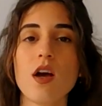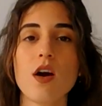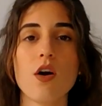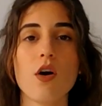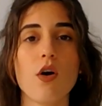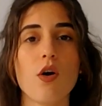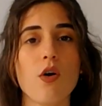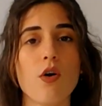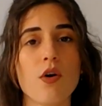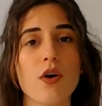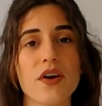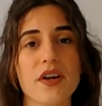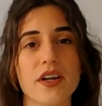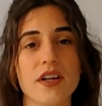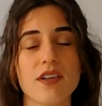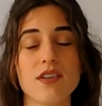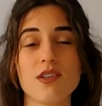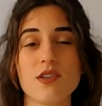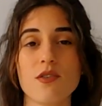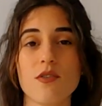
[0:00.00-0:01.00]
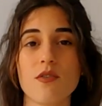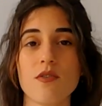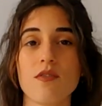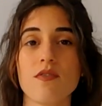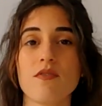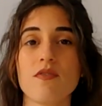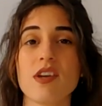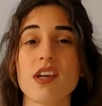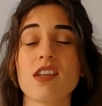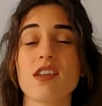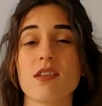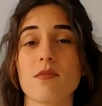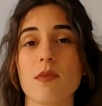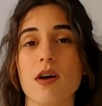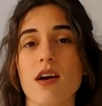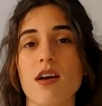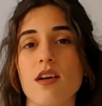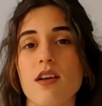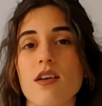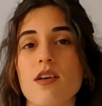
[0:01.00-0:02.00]
or víctima,
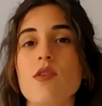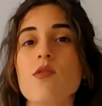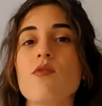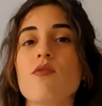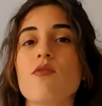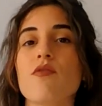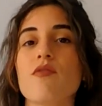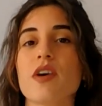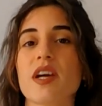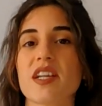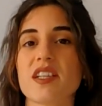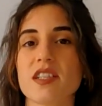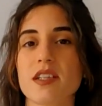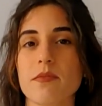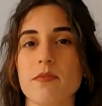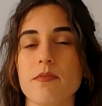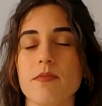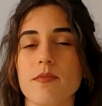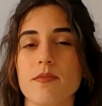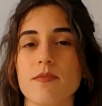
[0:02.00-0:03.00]
victim.